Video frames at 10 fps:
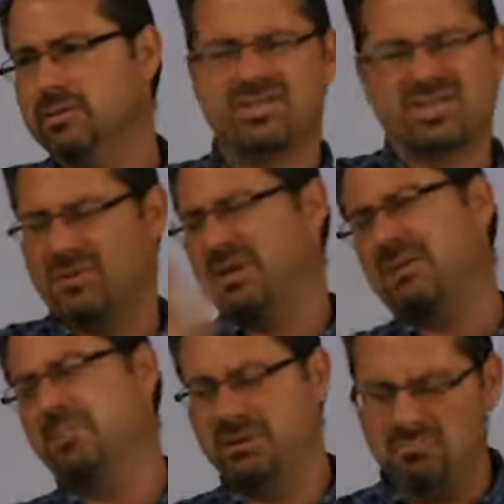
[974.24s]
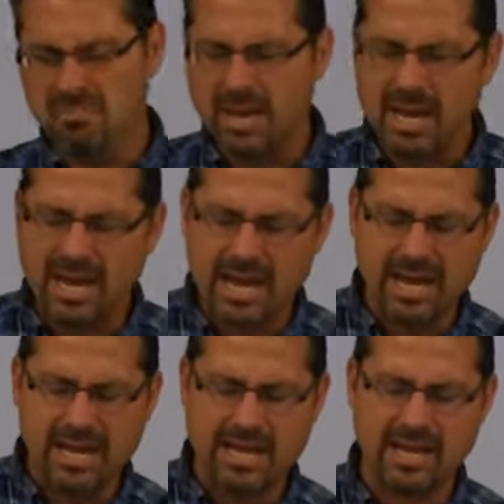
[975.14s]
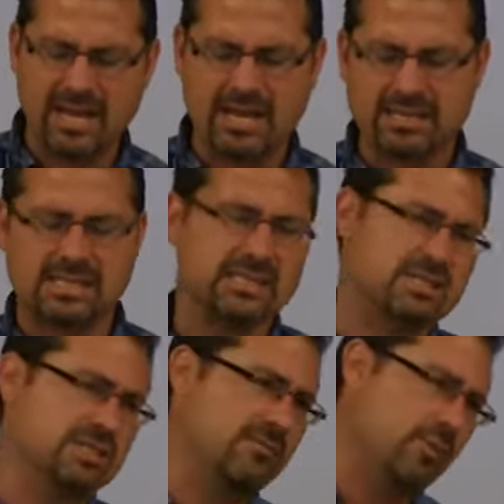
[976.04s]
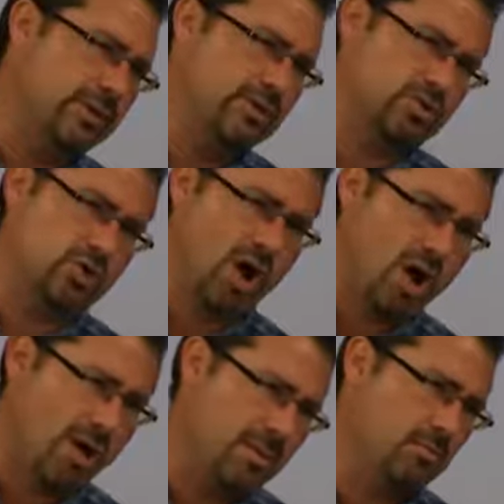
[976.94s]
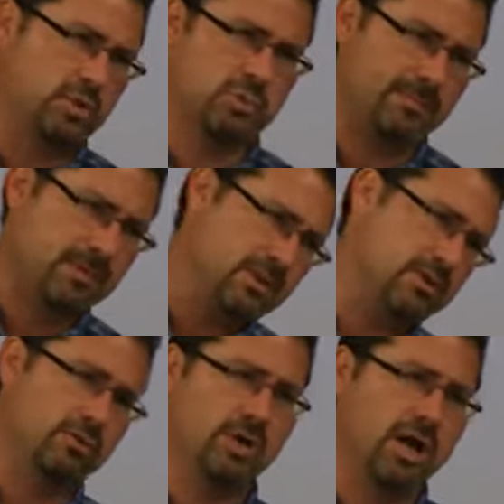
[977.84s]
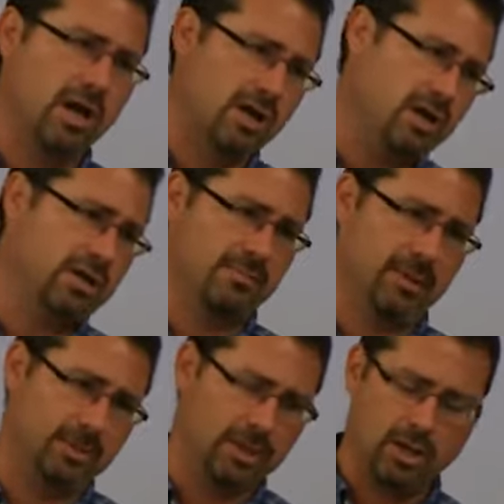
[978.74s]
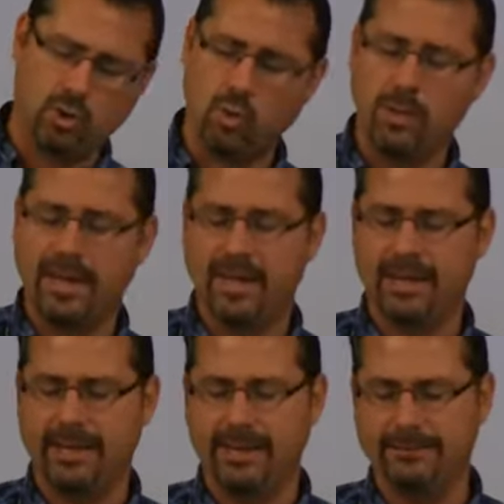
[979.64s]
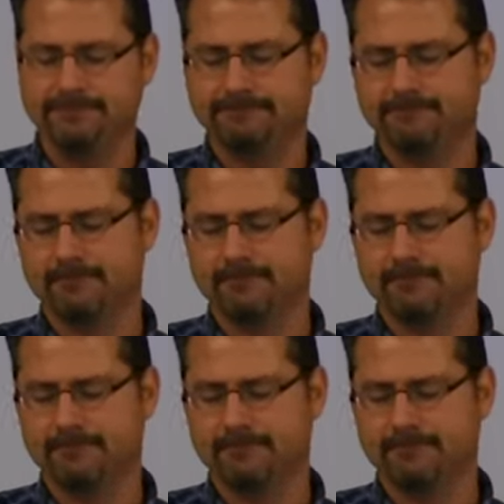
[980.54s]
It's going to make a big mess. Let's just avoid this drama. We'll sweep it's under the rug, and maybe it'll all go away.